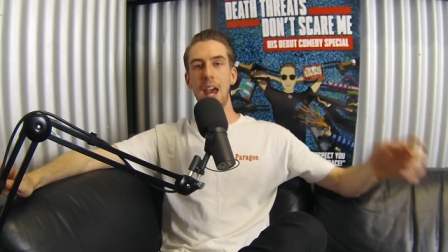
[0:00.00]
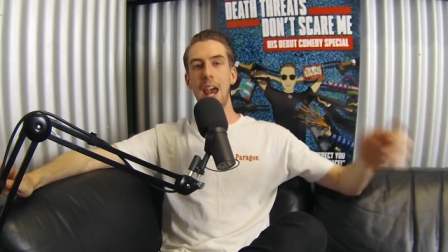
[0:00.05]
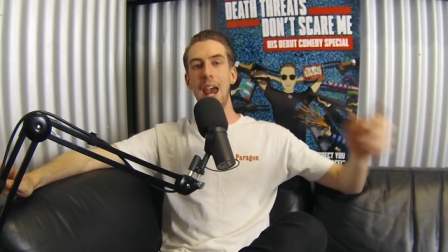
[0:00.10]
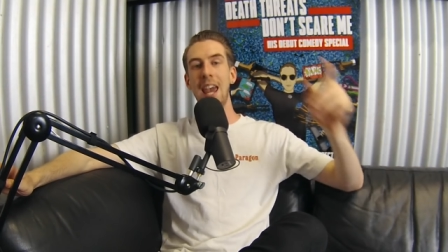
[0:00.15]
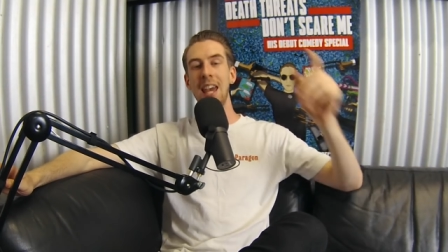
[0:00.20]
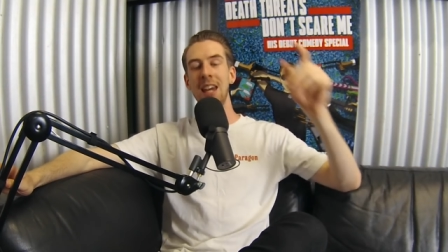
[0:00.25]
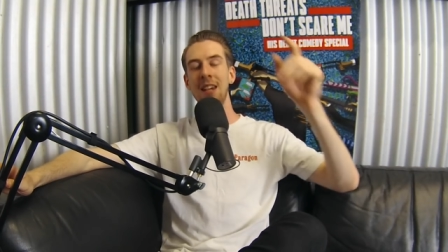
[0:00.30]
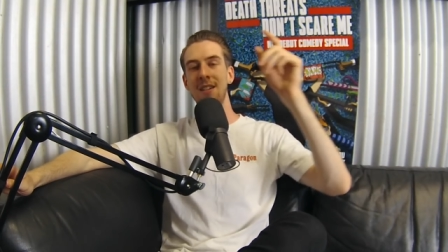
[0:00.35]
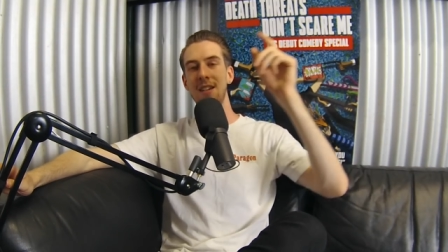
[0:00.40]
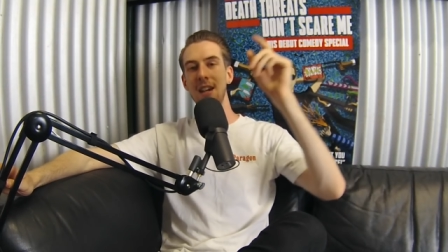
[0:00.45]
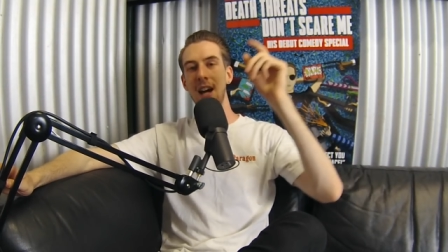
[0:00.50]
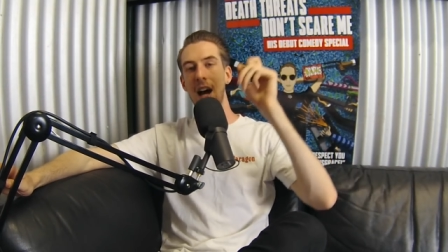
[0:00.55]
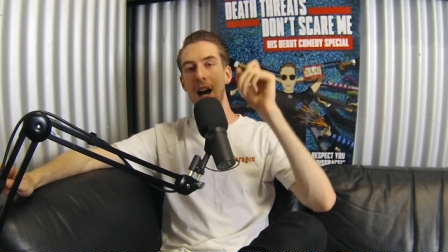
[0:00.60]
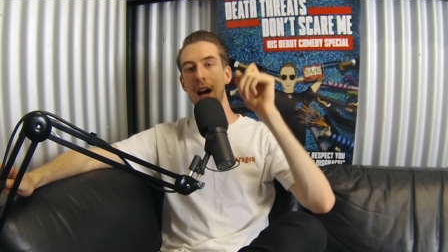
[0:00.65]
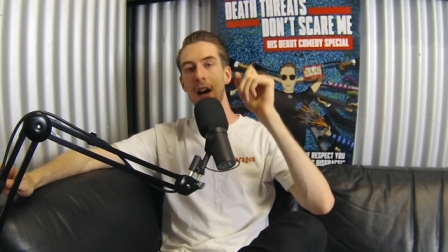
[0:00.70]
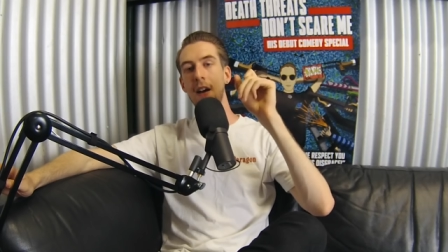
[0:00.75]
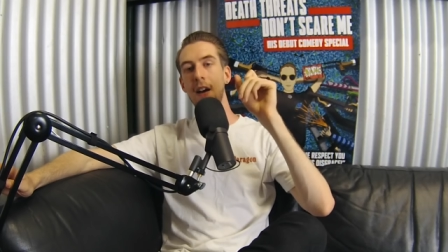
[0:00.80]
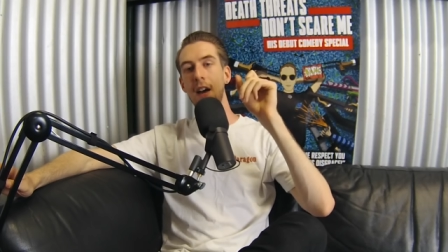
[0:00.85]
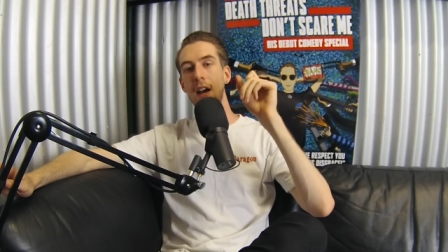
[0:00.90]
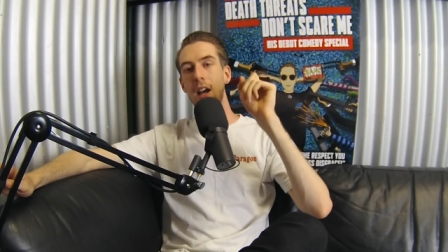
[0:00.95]
And
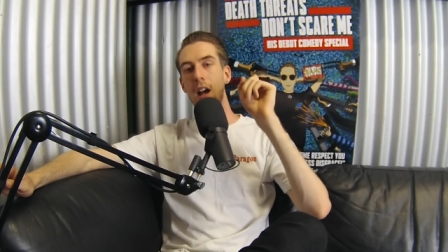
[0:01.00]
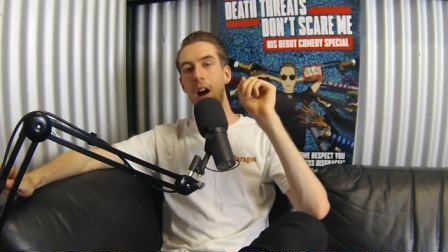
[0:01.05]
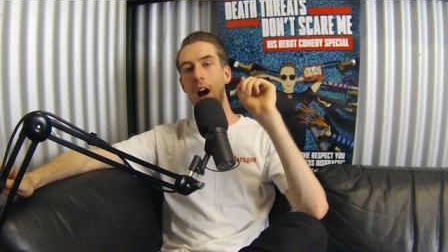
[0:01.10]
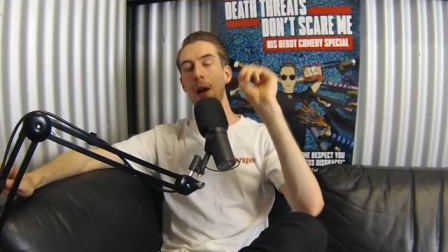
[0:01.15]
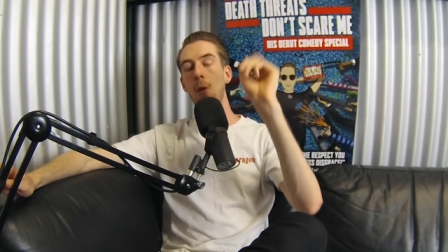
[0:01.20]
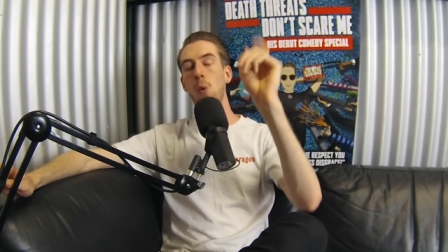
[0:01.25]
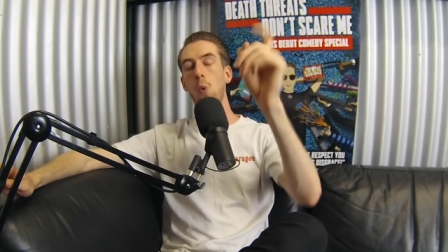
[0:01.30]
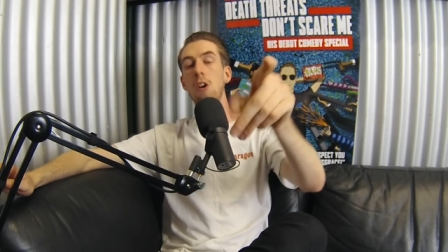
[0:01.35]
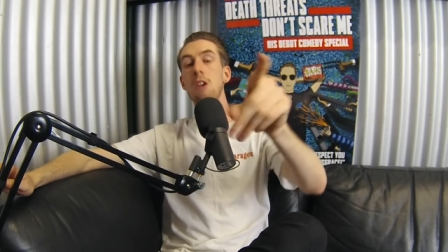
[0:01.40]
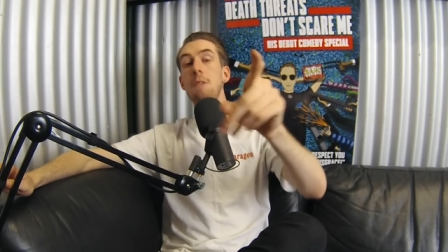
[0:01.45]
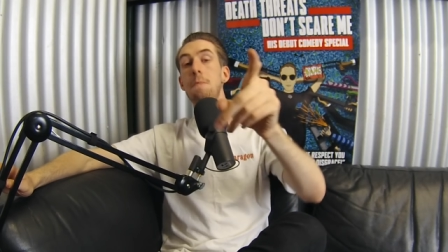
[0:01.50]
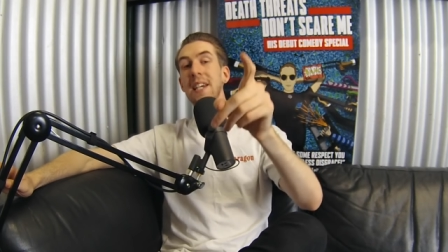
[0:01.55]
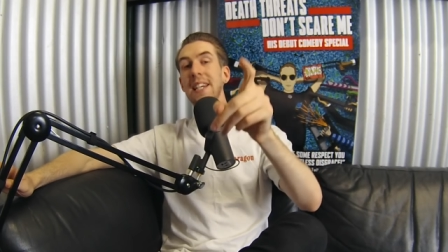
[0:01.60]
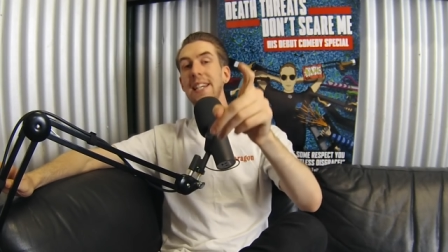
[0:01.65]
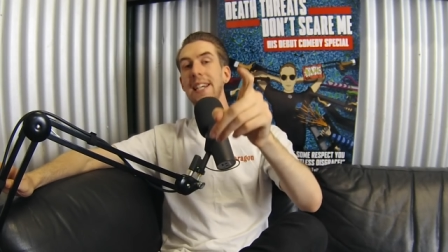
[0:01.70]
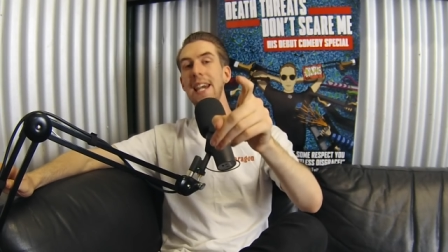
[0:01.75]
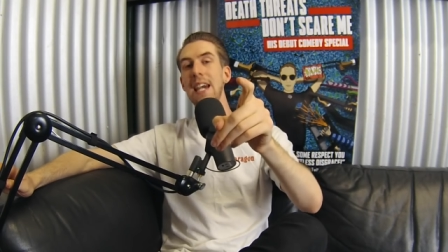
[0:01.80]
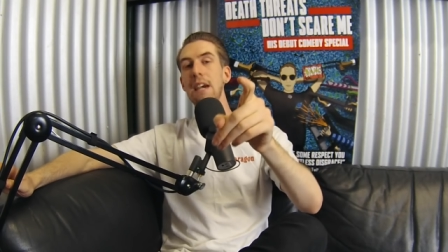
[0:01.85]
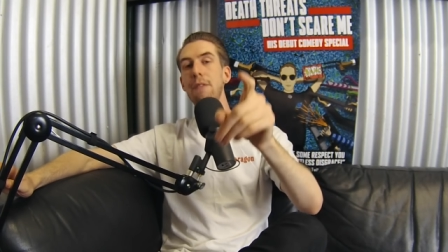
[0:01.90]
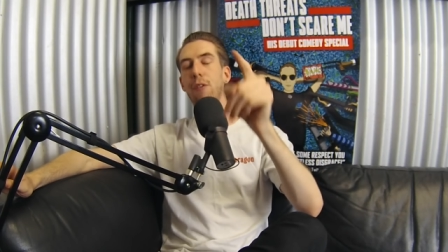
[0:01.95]
uh, I would be
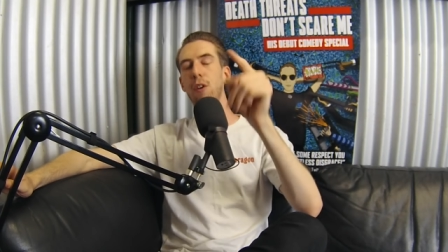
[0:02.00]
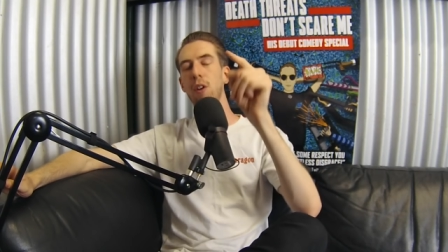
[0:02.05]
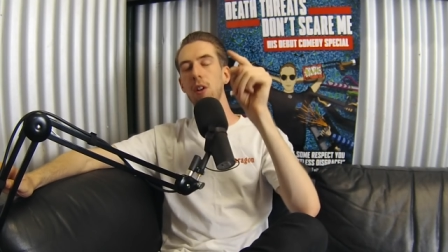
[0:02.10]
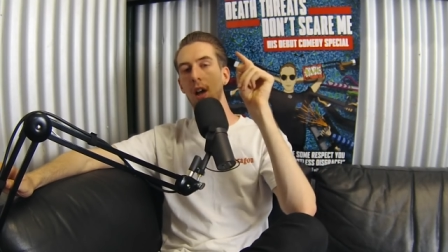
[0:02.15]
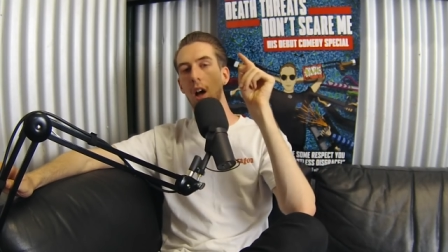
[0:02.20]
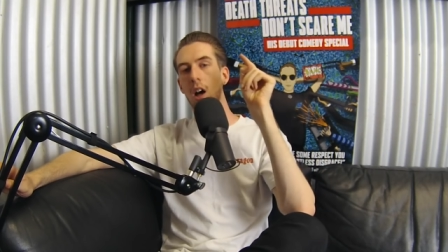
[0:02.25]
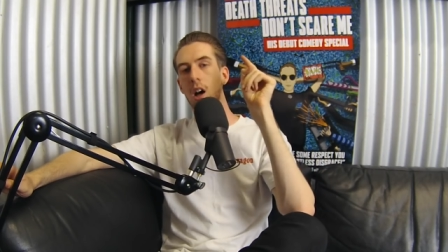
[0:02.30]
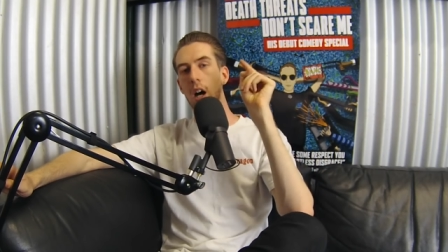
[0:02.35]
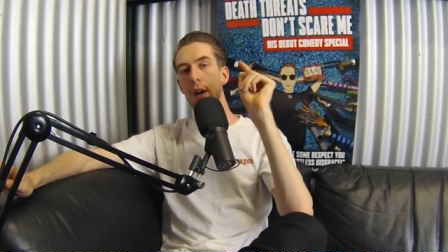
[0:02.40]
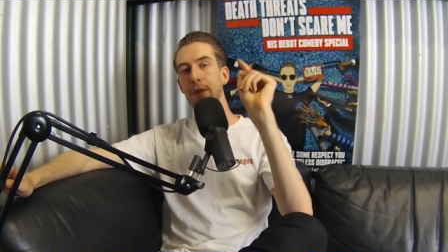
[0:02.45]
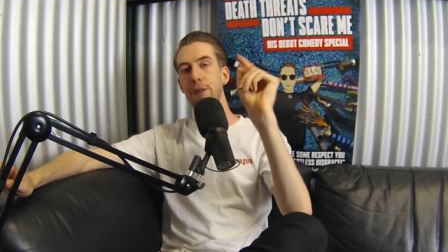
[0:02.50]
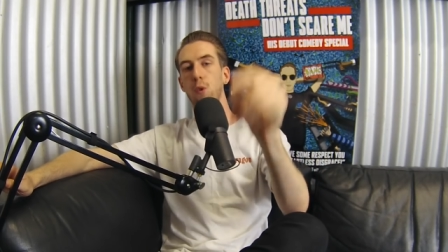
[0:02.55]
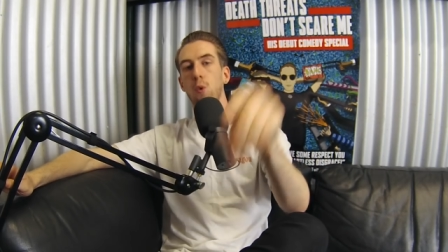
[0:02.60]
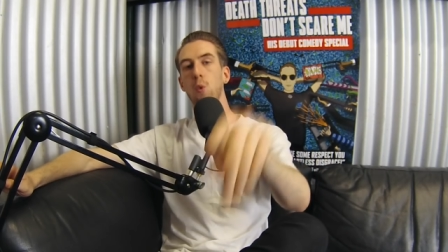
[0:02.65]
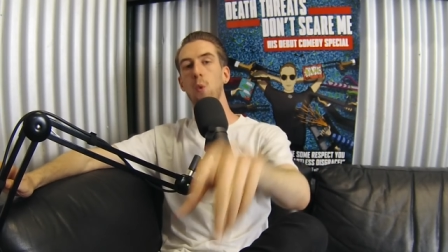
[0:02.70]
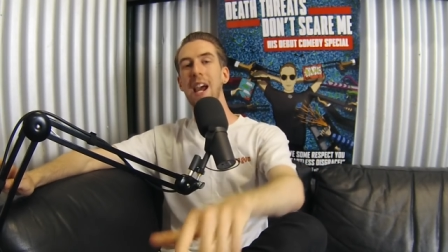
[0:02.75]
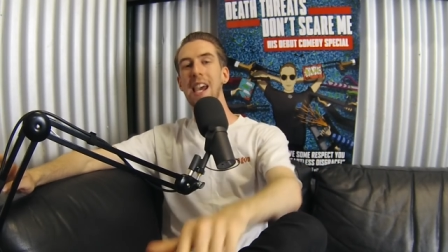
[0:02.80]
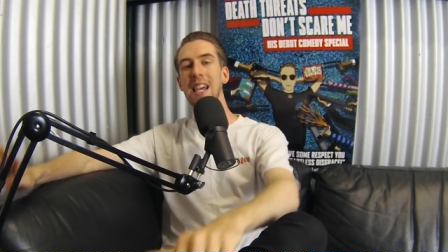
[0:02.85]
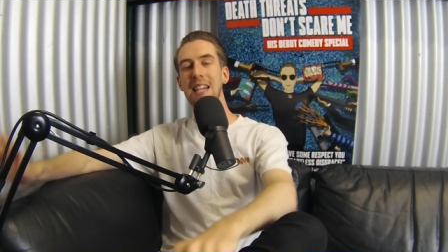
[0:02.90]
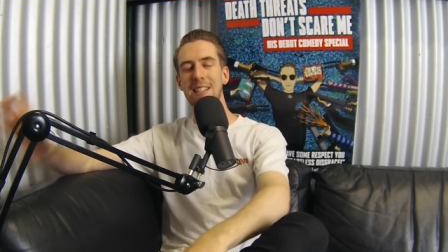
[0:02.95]
careful of
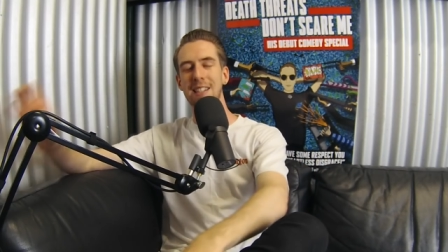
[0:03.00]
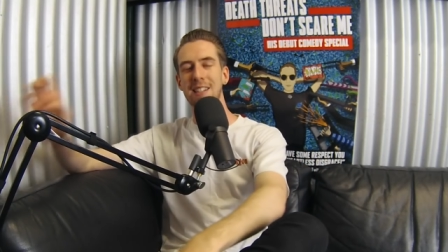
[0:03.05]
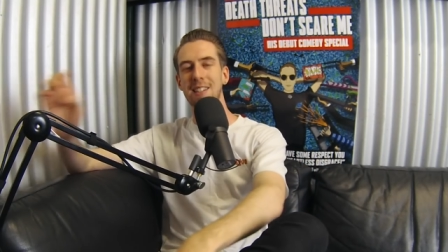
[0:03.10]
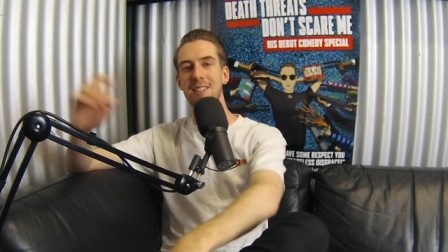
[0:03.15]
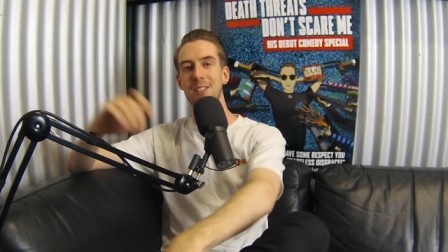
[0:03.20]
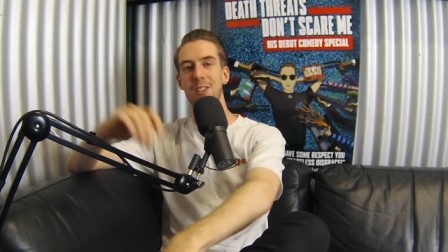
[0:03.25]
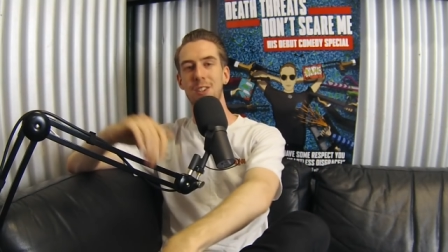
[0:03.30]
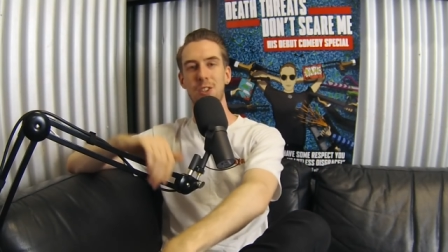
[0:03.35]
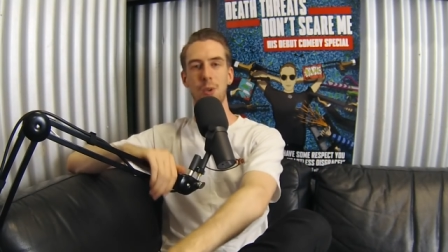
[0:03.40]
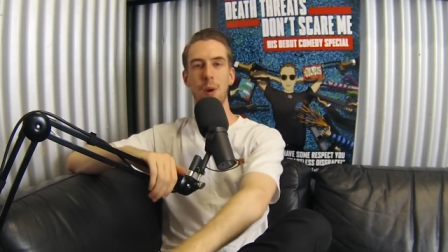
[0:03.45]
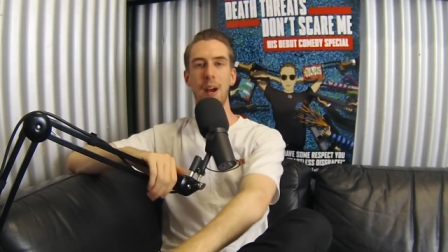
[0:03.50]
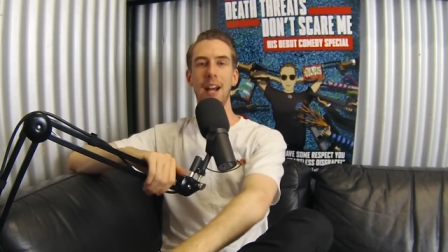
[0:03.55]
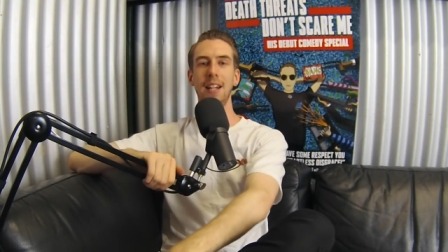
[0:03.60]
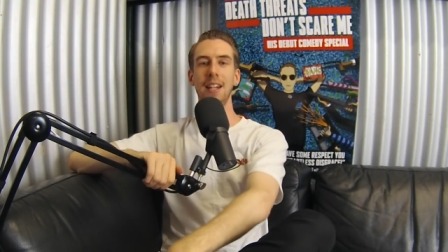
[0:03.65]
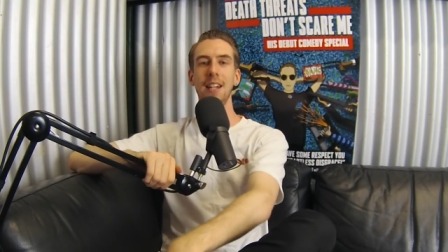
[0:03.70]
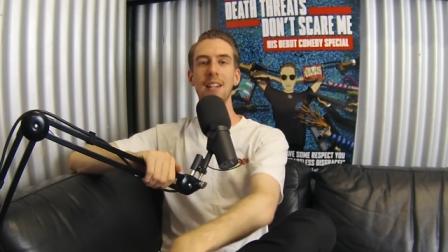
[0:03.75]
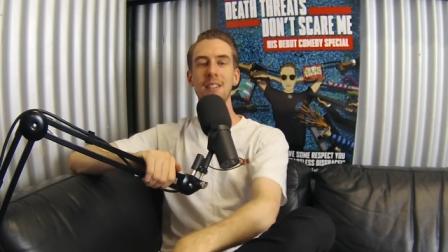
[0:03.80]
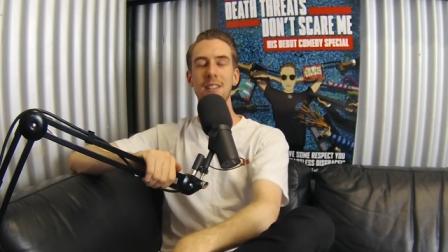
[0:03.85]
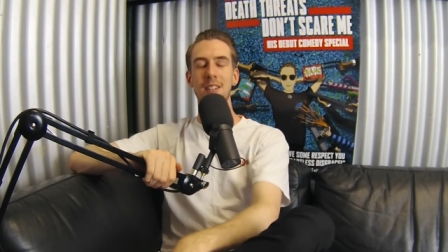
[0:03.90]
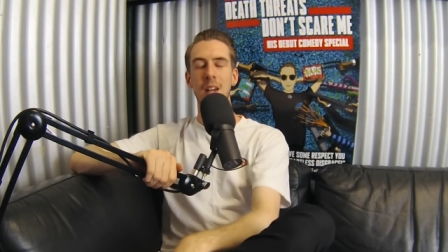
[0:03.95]
racist
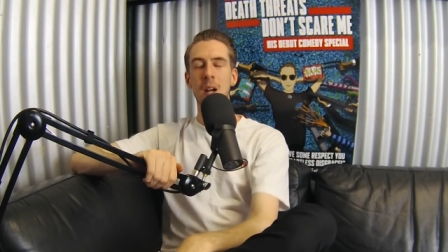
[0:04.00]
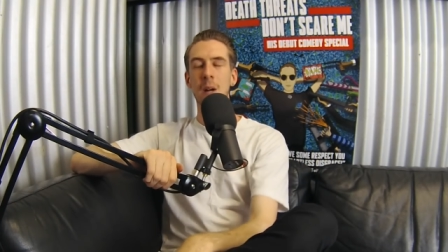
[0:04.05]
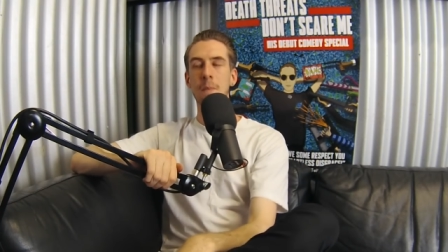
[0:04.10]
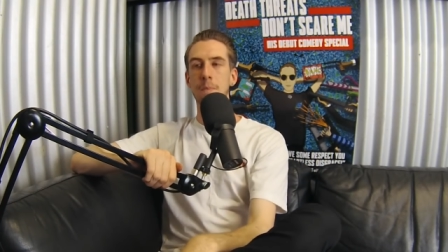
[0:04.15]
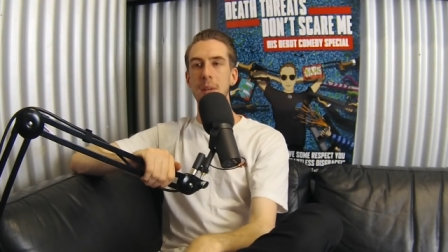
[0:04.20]
Australians